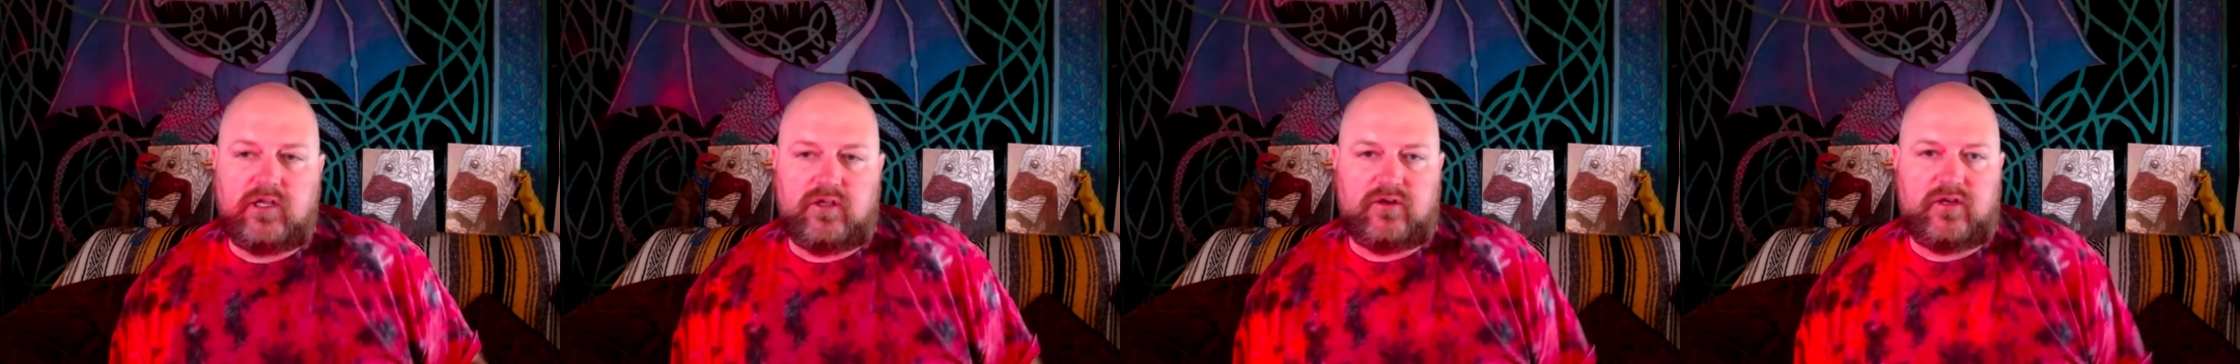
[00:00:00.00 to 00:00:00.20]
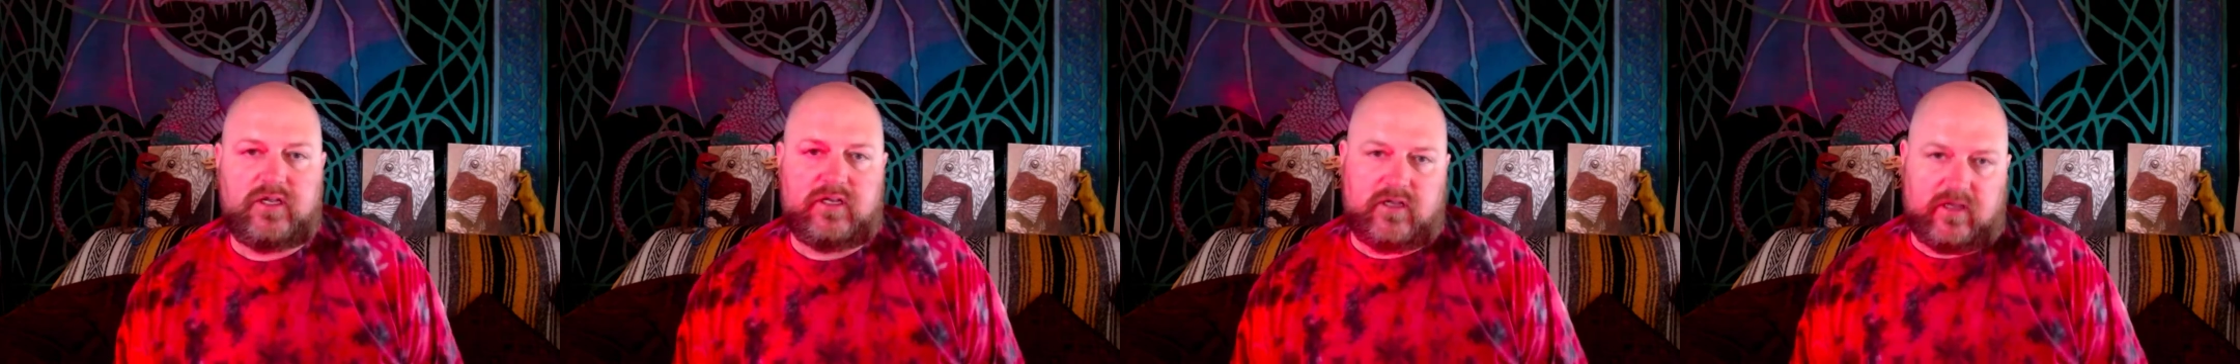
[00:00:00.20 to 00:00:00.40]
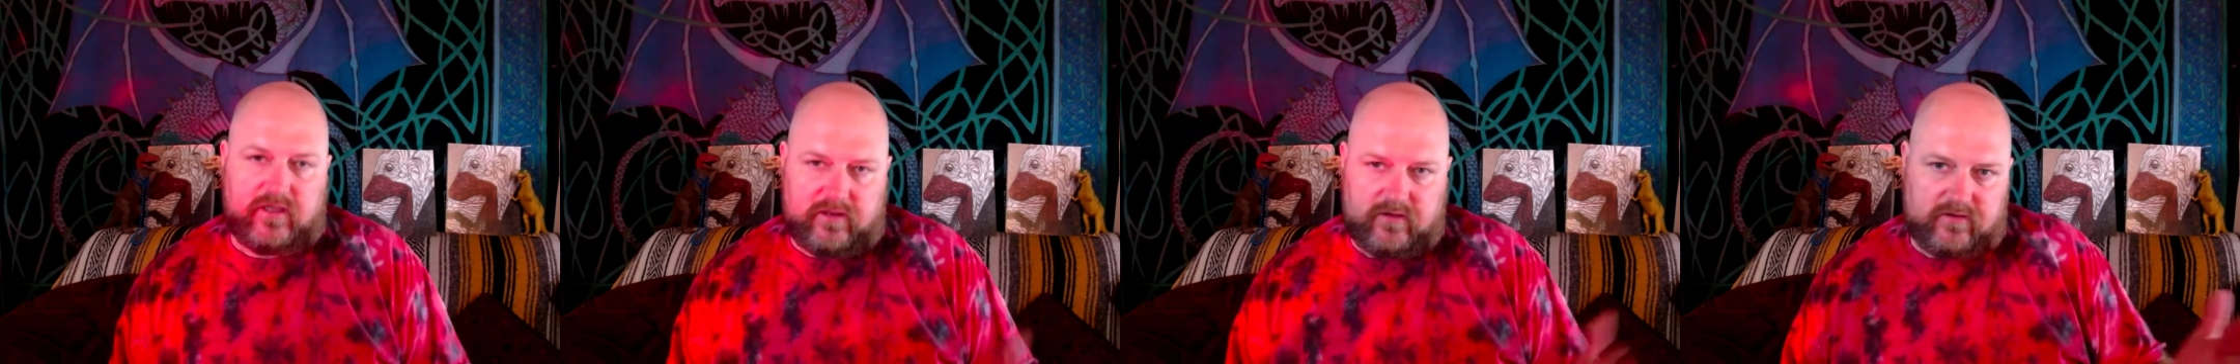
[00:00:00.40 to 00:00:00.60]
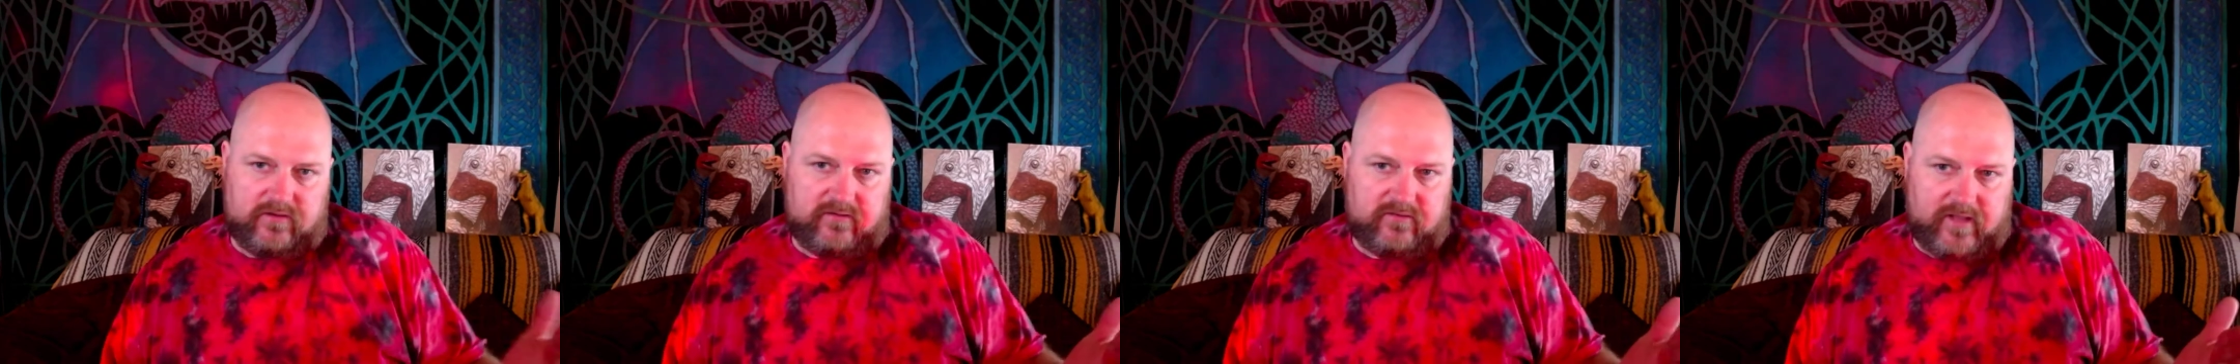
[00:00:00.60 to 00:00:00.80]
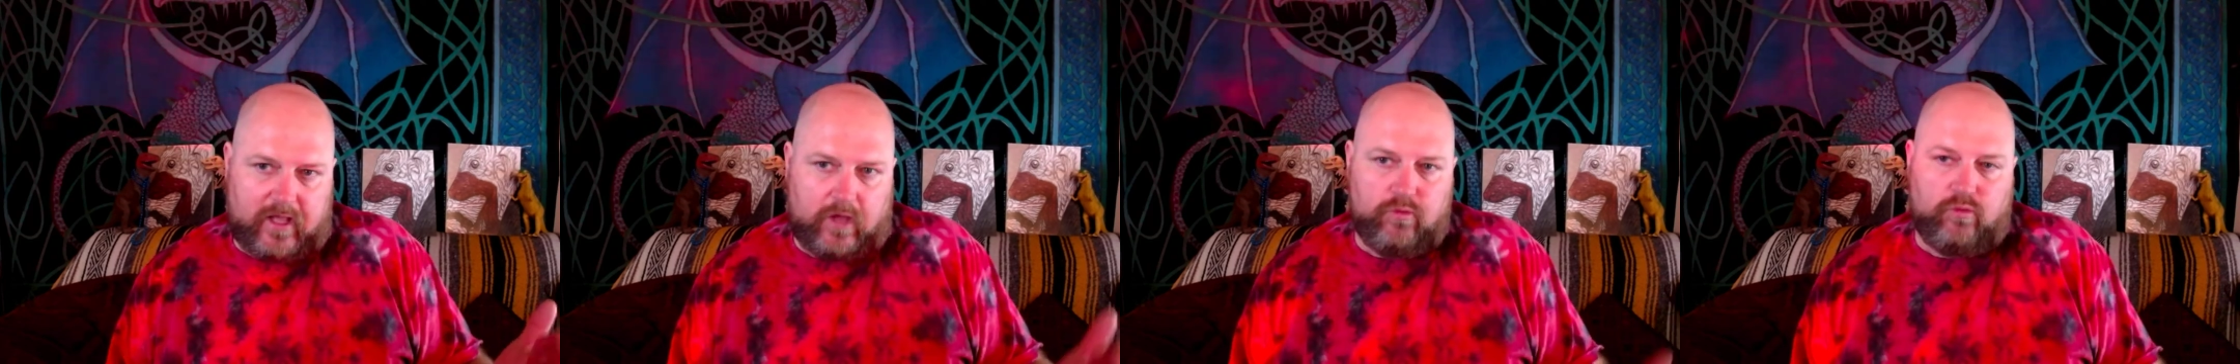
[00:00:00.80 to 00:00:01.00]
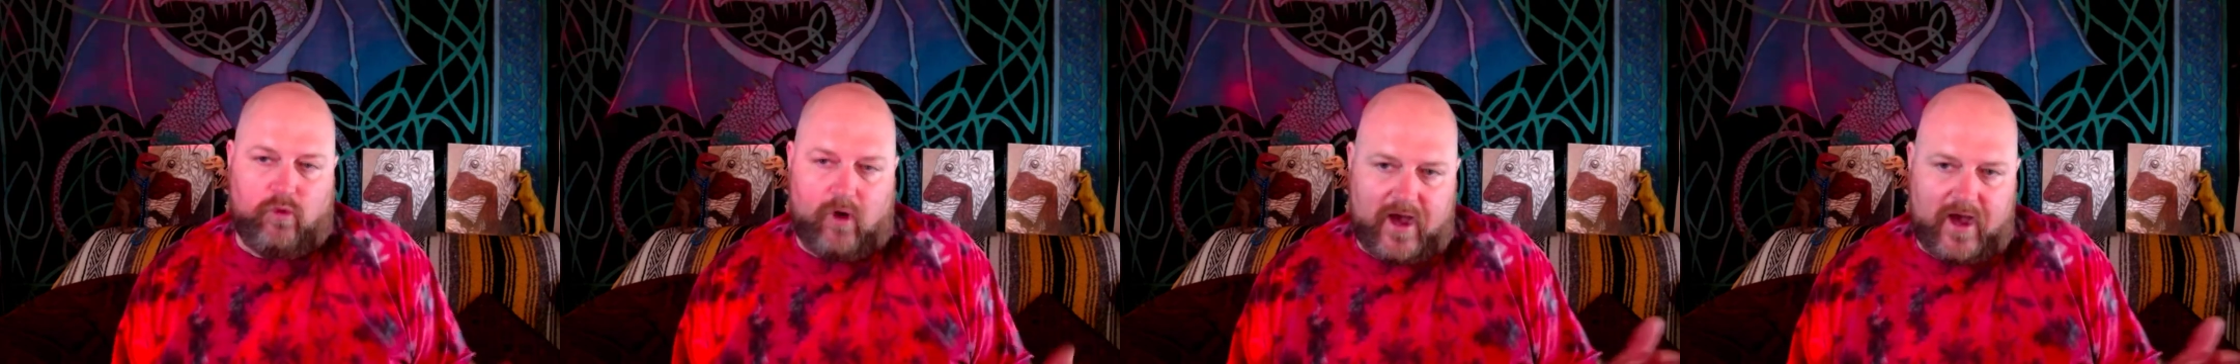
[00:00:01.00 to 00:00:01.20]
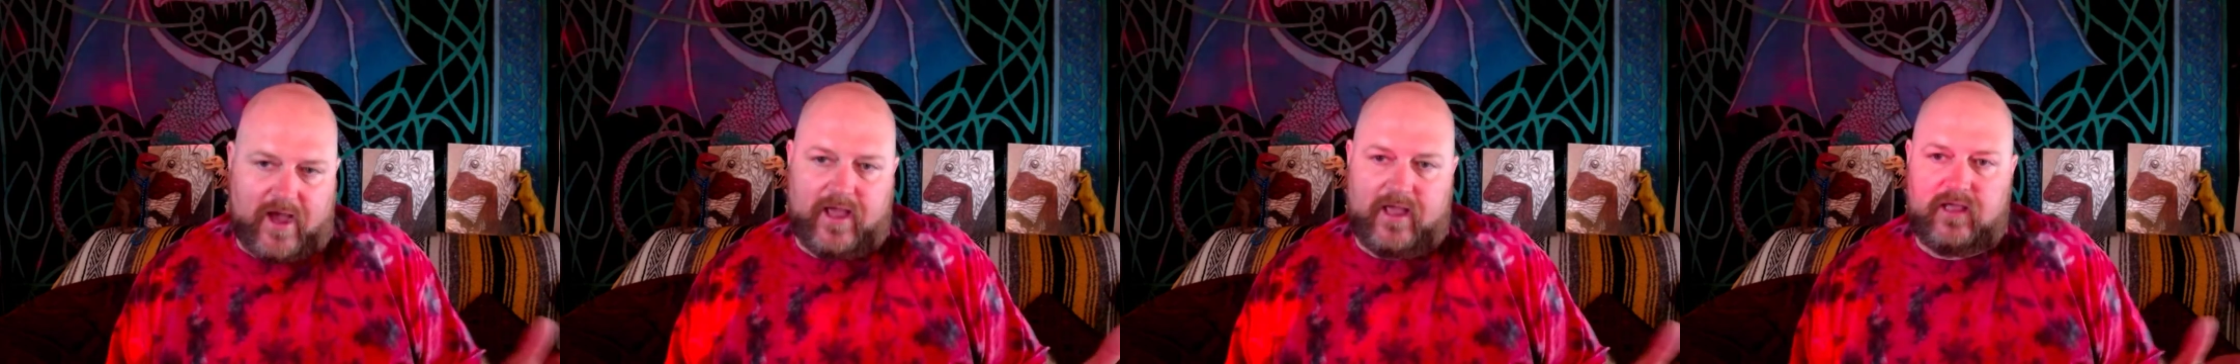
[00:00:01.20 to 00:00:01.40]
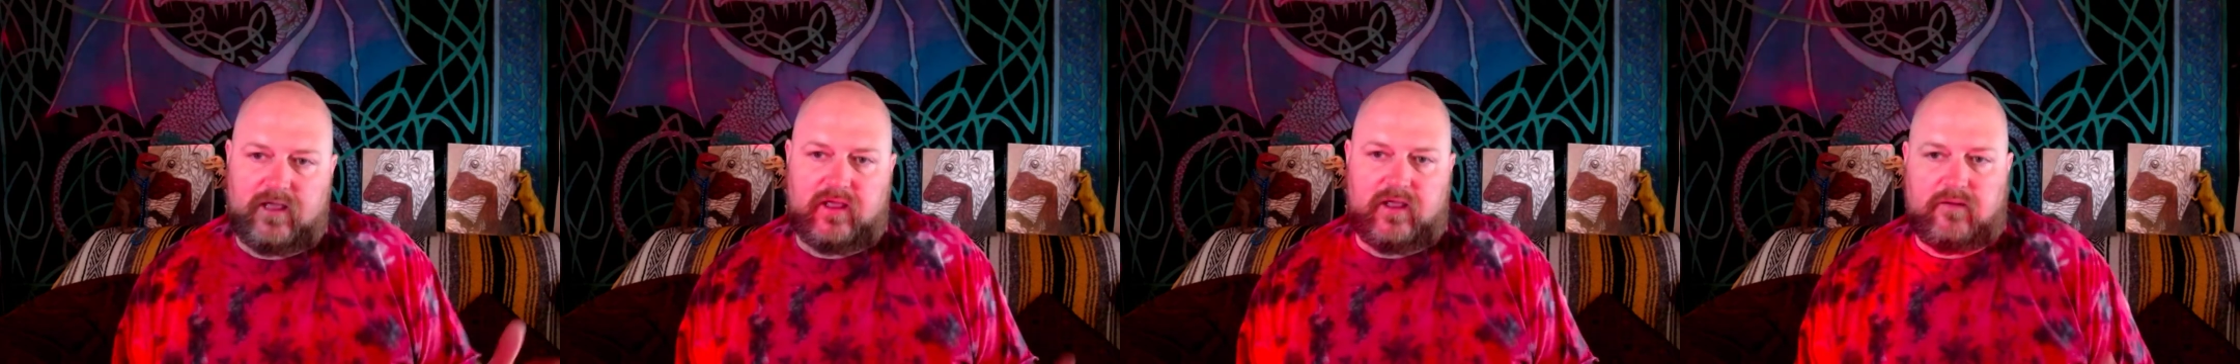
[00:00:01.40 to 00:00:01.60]
you need to say
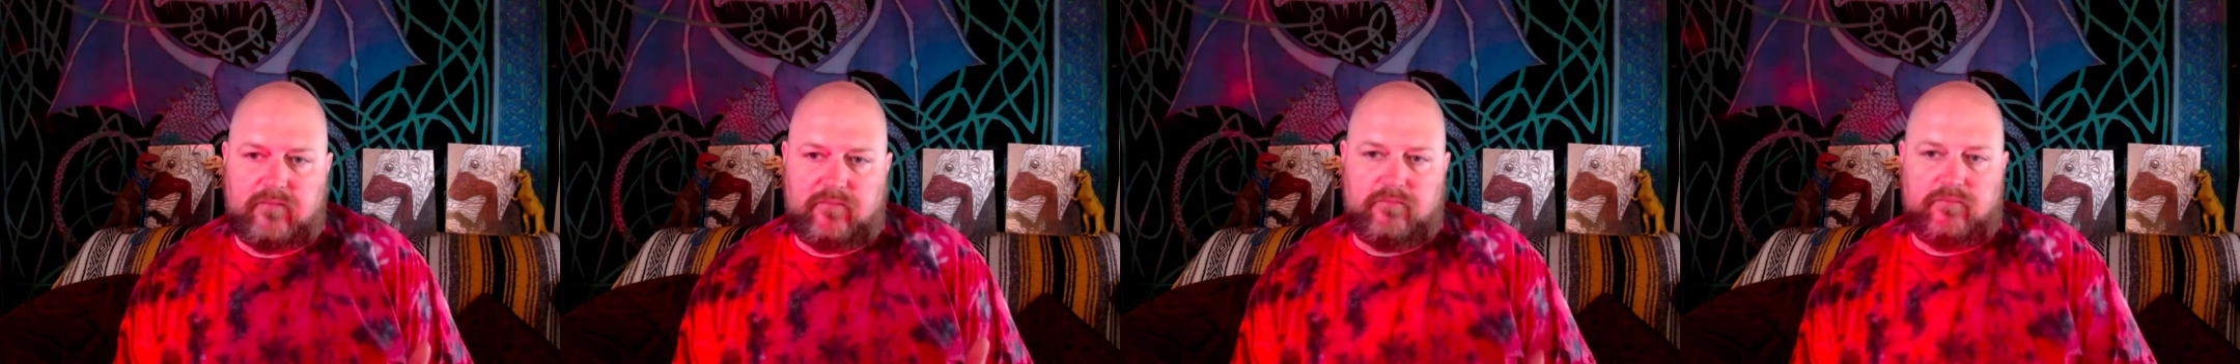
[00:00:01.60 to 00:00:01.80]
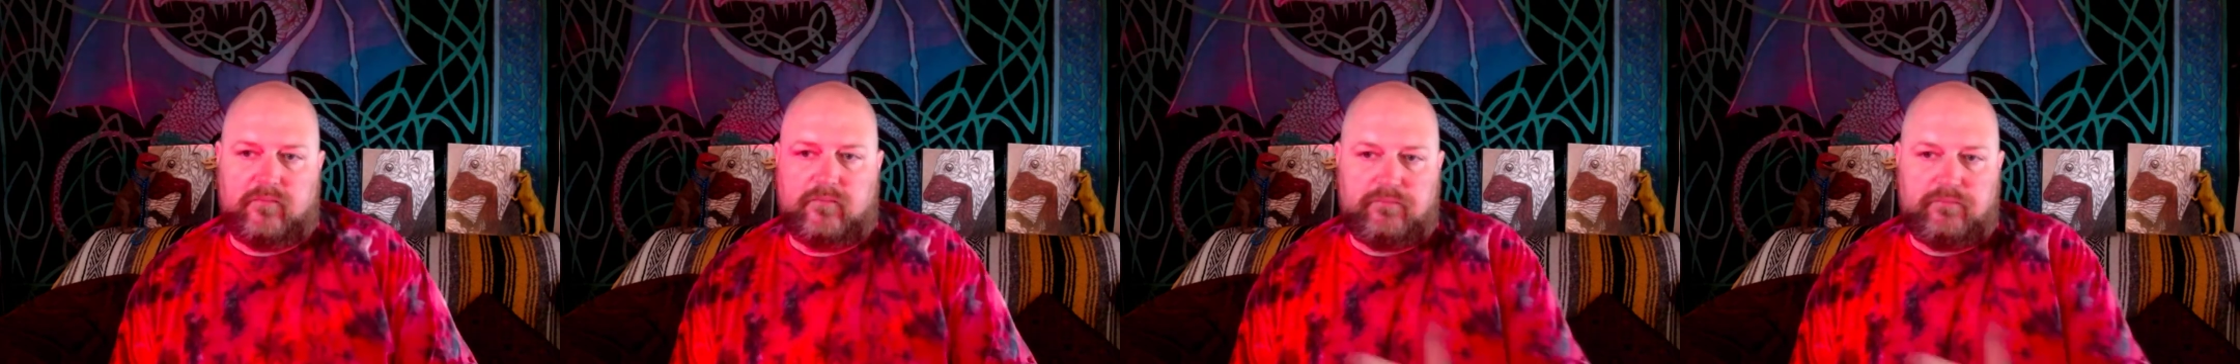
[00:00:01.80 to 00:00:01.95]
why it